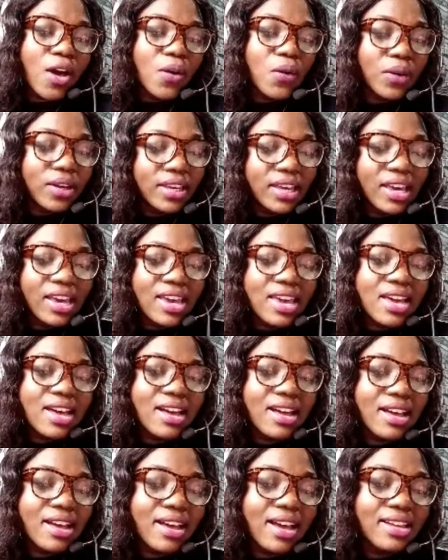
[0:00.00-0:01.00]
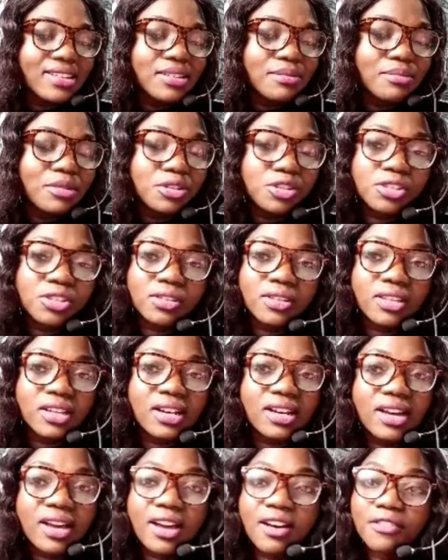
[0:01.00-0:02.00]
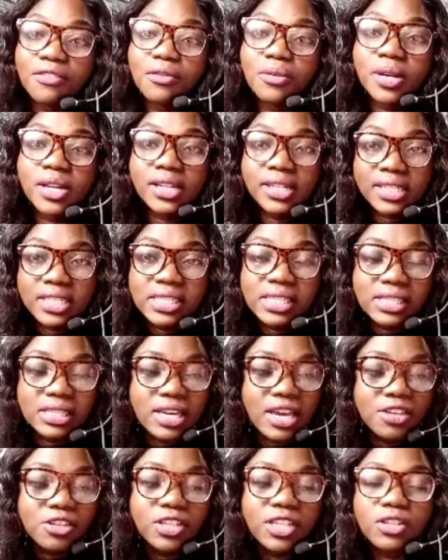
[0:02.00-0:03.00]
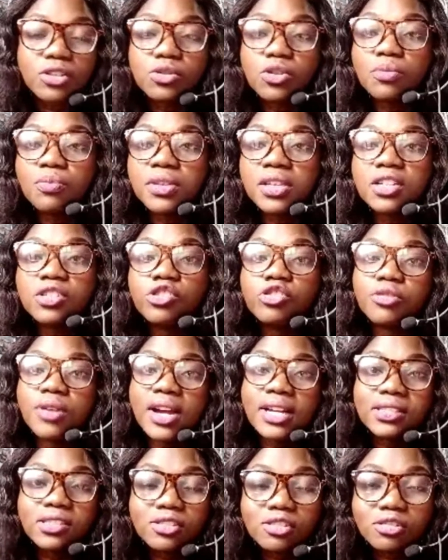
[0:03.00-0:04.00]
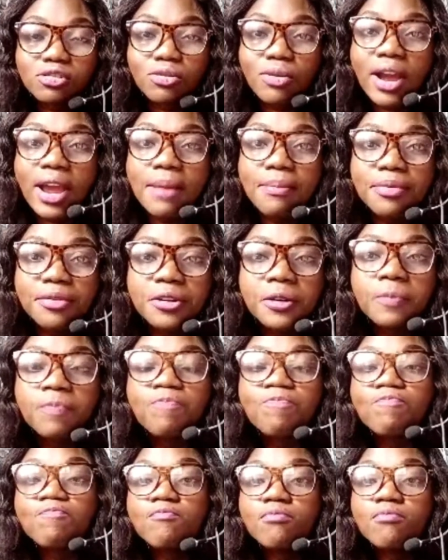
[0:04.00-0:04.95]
Okay, I didn't mention that I have quite a list here. You can also be a transcriber.